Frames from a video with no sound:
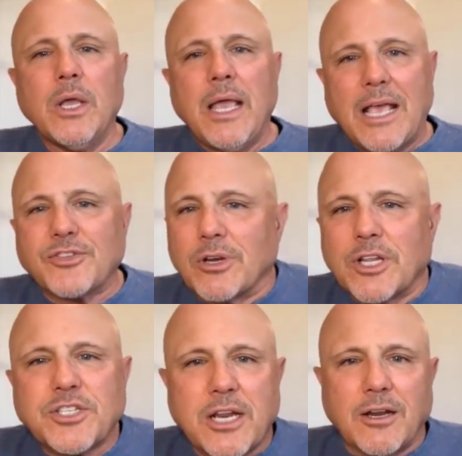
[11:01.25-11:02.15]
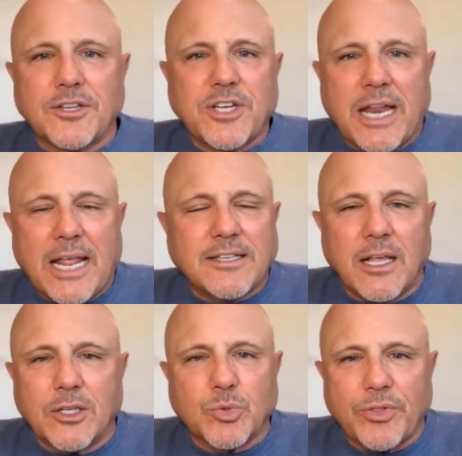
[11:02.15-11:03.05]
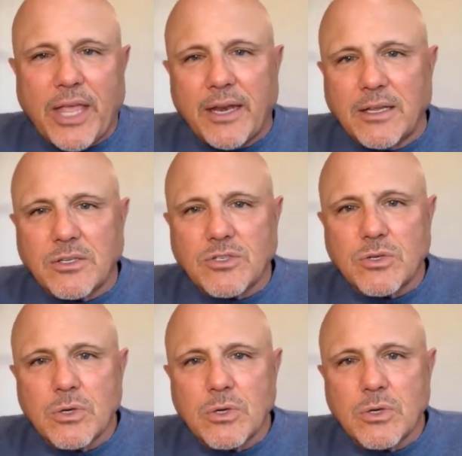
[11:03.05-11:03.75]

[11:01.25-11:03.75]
as they're listening to us today? Tell us what that is.